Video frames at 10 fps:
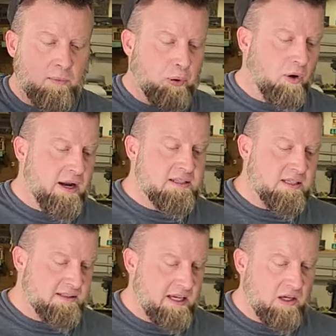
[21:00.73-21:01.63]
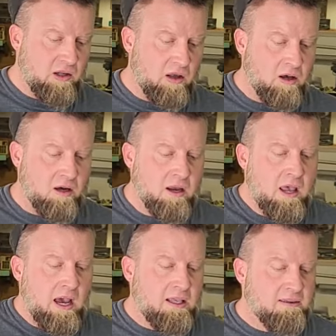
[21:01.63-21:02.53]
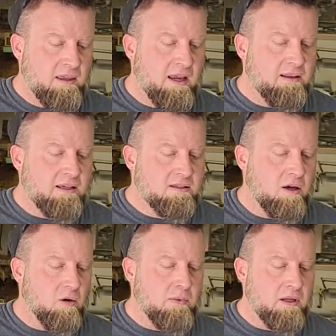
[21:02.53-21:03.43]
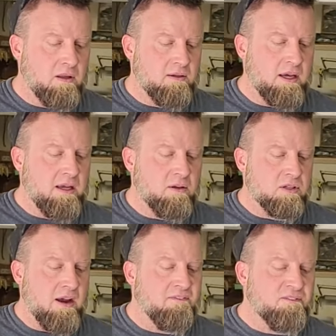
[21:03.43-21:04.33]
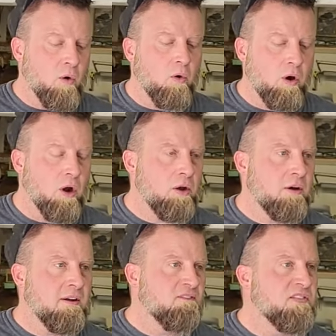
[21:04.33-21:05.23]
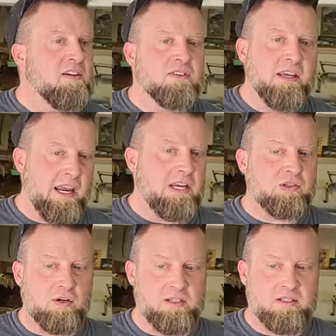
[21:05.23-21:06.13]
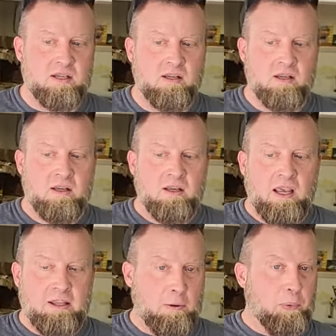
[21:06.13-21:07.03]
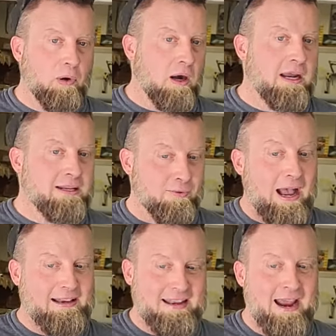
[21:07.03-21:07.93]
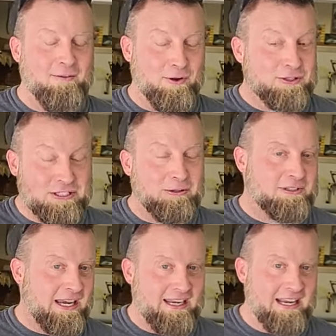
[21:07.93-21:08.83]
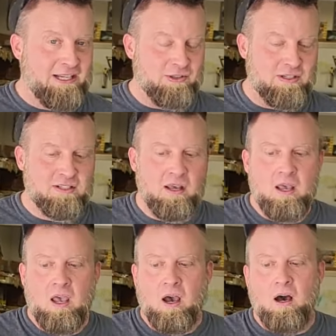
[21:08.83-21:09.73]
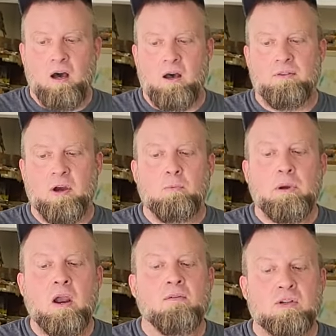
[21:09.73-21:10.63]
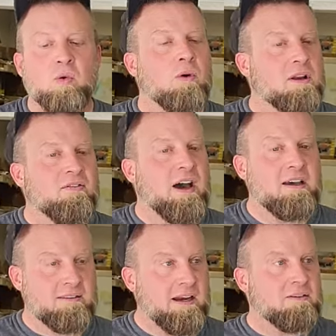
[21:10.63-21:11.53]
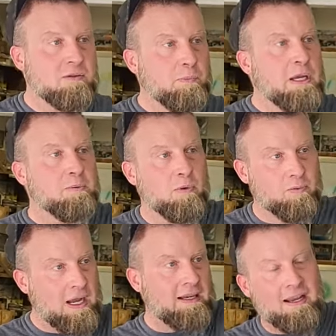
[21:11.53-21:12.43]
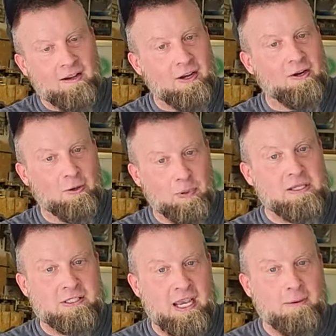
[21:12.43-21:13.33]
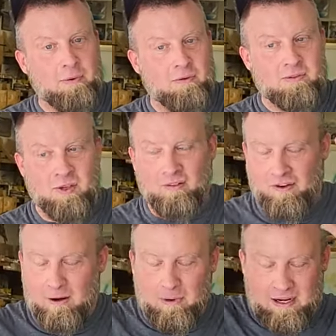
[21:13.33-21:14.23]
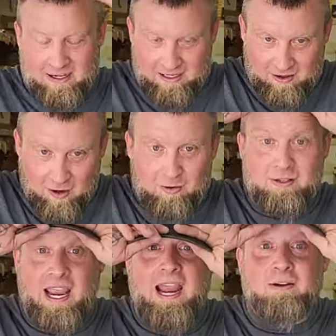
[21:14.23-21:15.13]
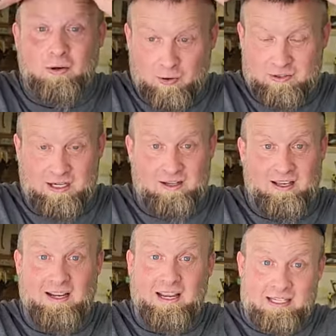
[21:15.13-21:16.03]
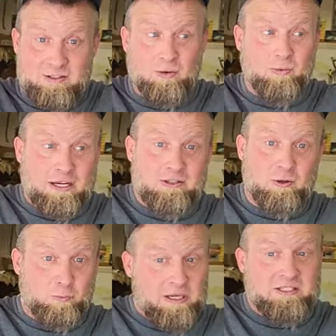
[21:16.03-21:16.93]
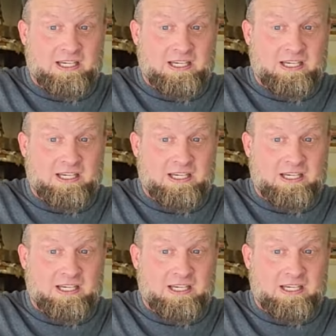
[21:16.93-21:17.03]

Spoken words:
parade's at 10 o'clock. I think they told me the other day there's like 450 entries in the parade right now, and they're still taking entries. There'll be over 25,000 people right down here in the Peach Capital. So if everybody didn't know, Candor, North Carolina is the original peach